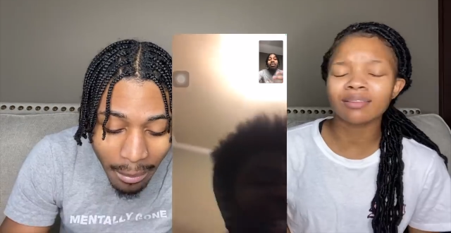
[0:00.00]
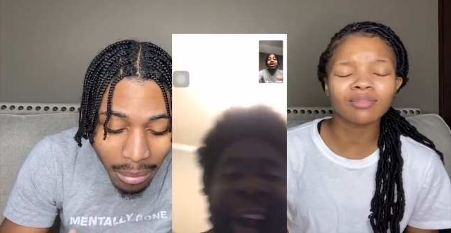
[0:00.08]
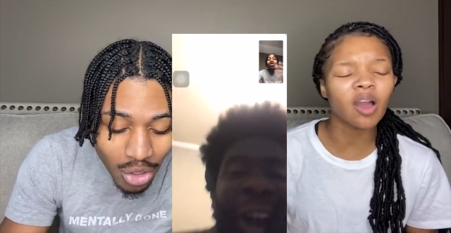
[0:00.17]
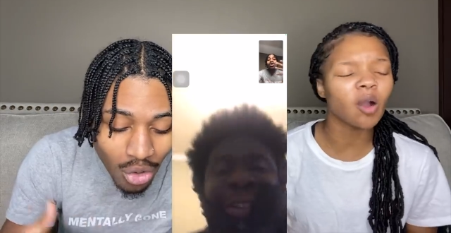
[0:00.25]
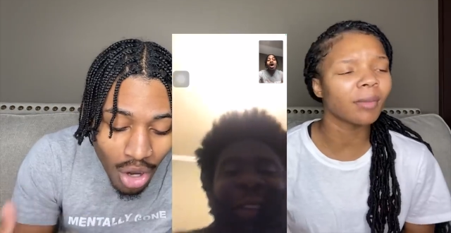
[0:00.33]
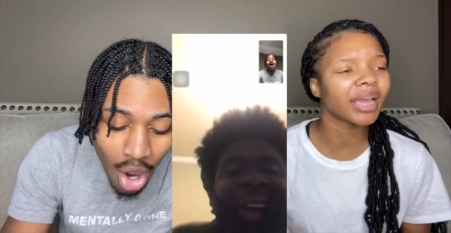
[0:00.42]
Speaker 1: you,
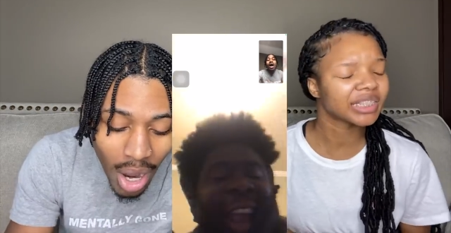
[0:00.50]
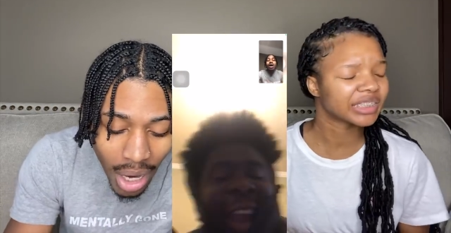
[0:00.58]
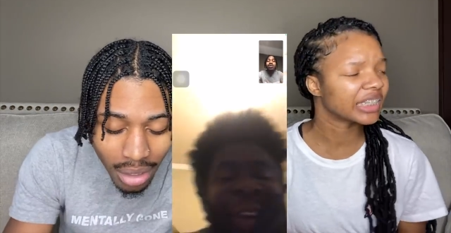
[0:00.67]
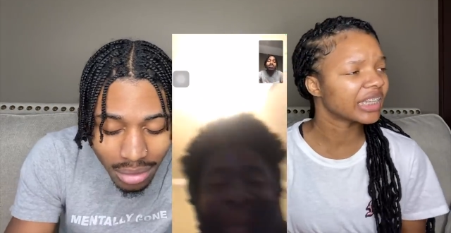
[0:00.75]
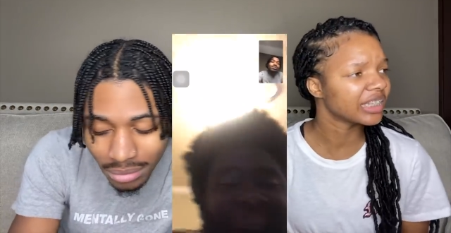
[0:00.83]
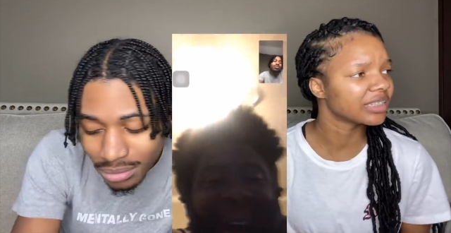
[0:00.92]
you know how.
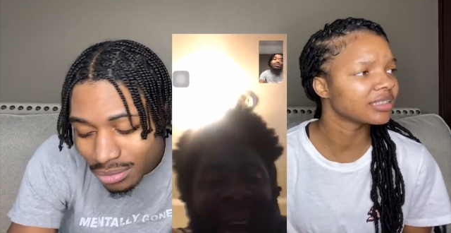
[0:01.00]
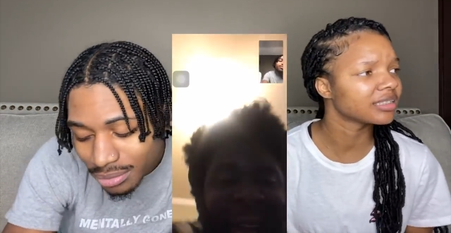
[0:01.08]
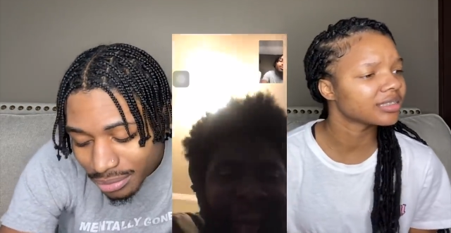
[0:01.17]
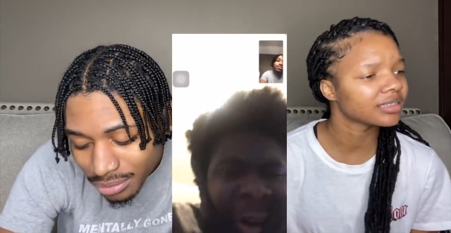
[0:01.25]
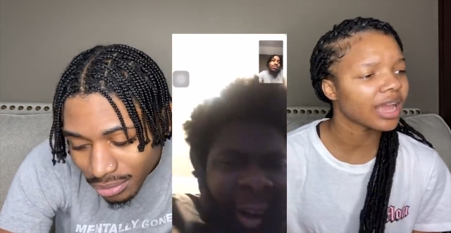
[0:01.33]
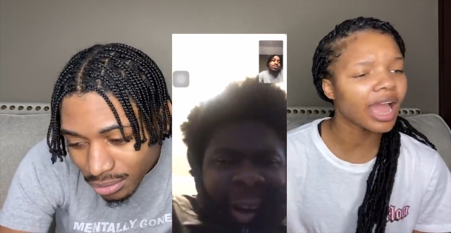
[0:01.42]
Sense.
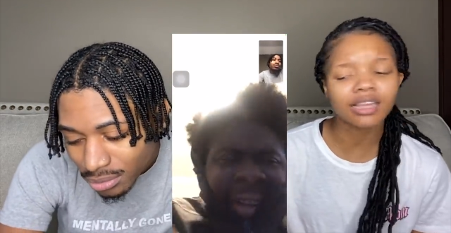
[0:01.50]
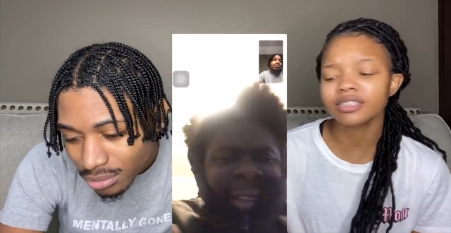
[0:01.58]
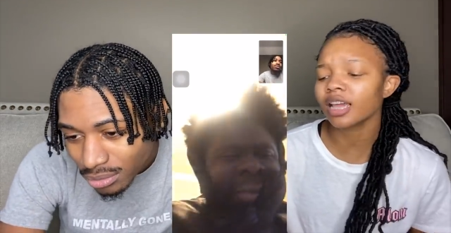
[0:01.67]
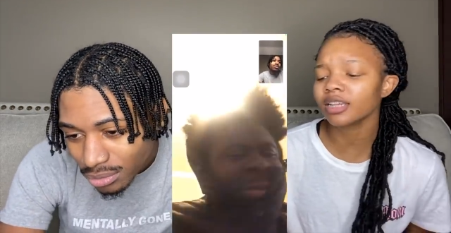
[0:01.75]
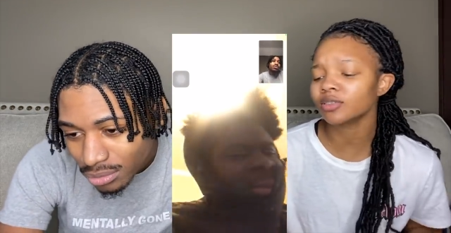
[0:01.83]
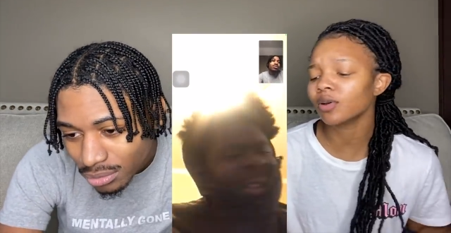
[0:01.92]
I
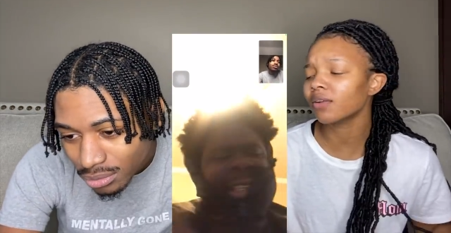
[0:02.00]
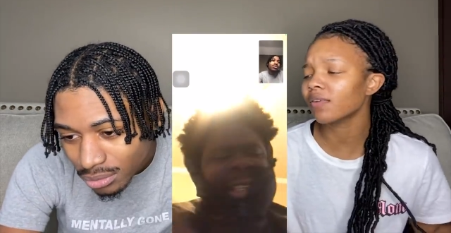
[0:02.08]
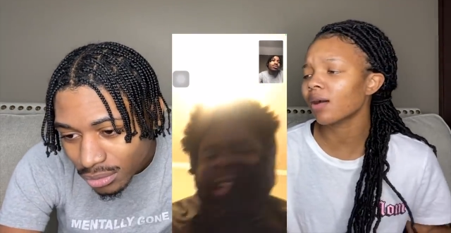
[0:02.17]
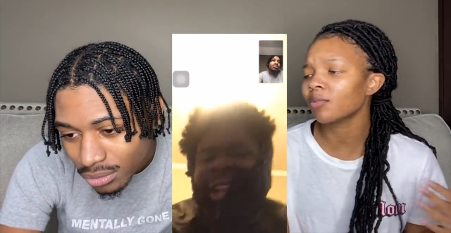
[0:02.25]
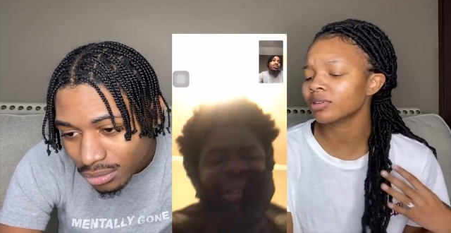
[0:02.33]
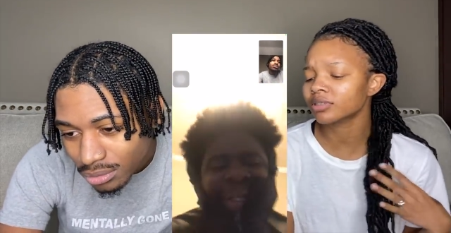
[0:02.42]
talk to whoever
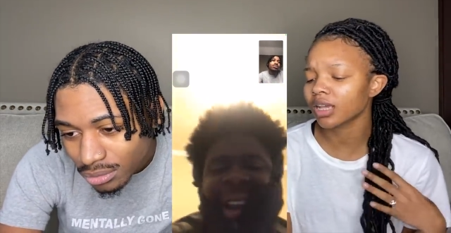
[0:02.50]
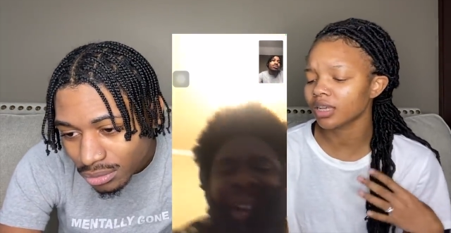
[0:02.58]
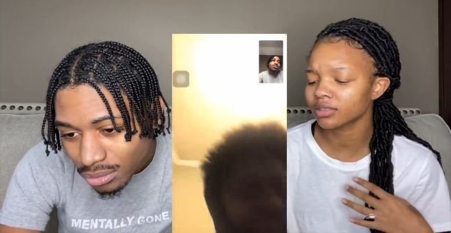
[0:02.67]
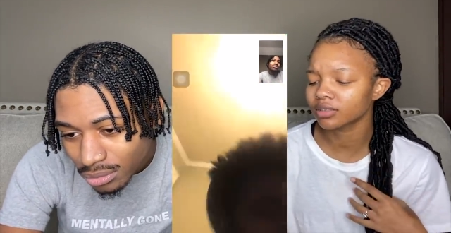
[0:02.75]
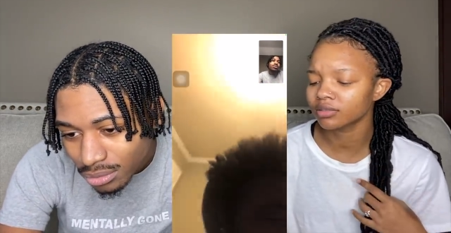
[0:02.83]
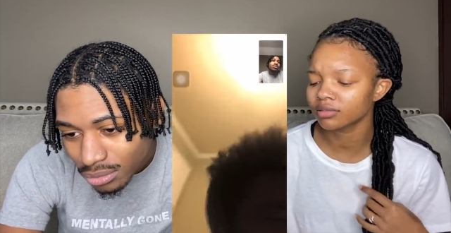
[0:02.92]
I want to
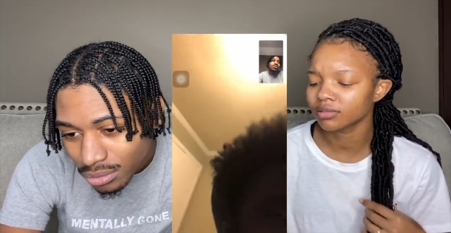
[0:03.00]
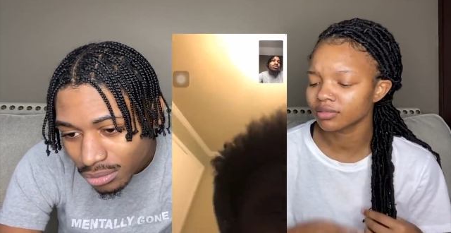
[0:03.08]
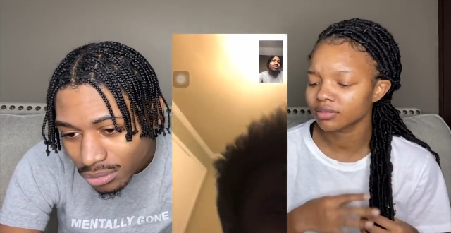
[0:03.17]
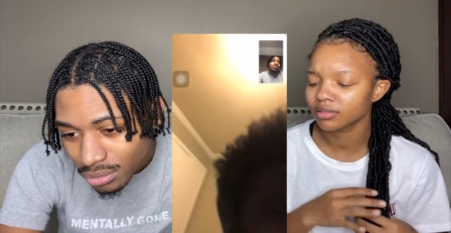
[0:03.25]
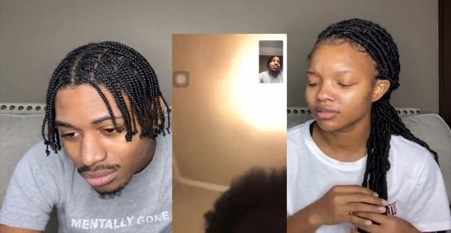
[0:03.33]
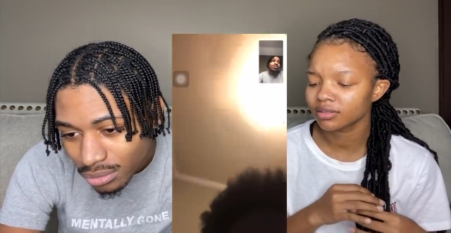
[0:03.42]
talk to.
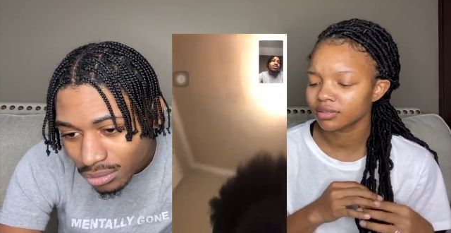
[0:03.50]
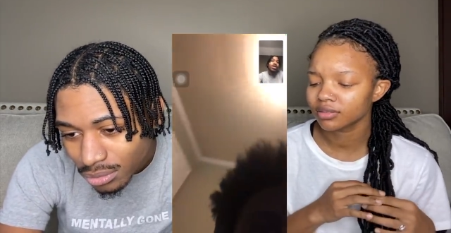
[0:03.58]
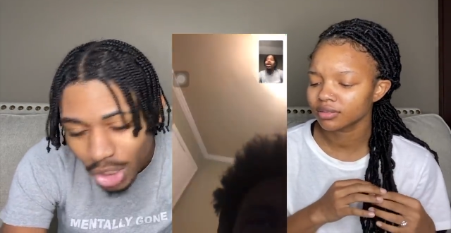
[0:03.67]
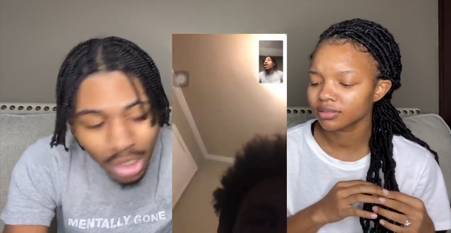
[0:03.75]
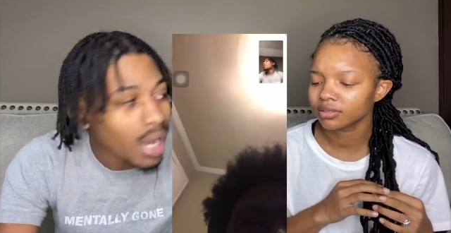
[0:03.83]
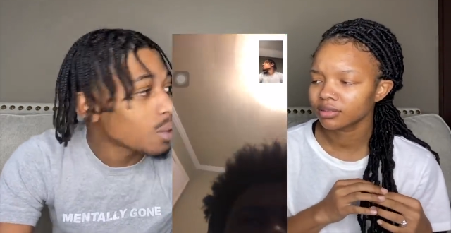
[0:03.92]

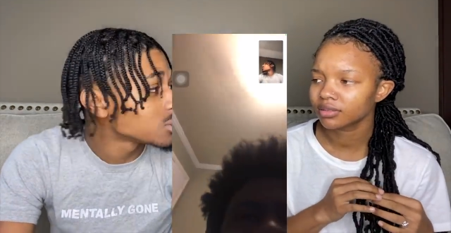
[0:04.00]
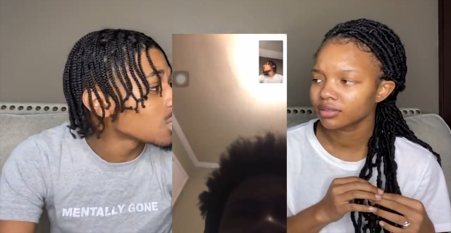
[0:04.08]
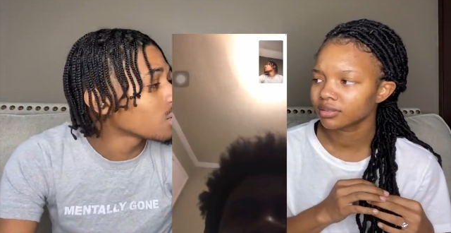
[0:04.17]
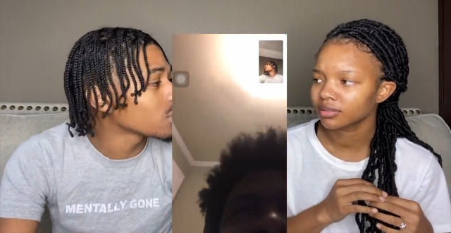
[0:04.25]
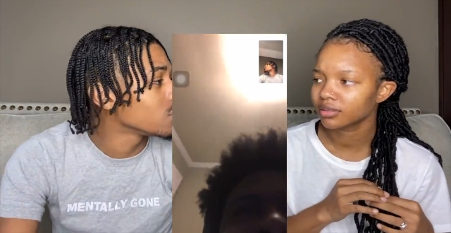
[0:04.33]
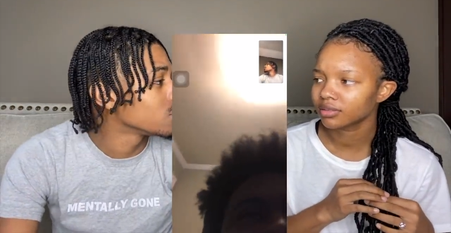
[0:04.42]
Speaker 2: So y'all was
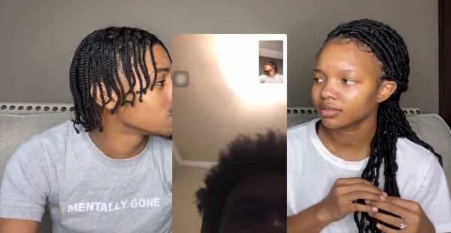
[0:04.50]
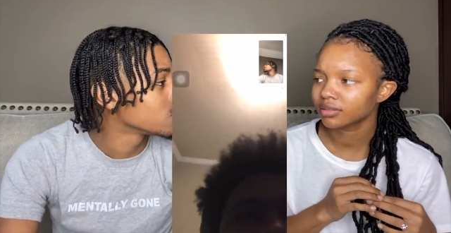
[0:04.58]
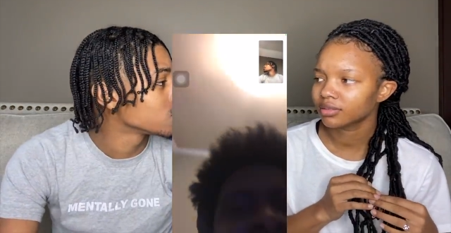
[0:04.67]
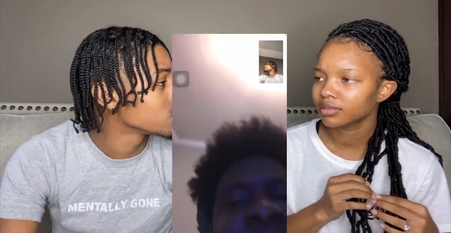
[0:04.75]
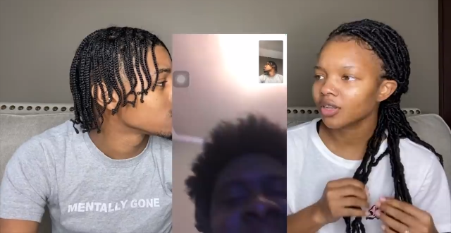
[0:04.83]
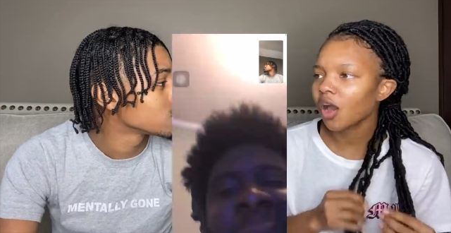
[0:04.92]
talking.
Speaker 1: No,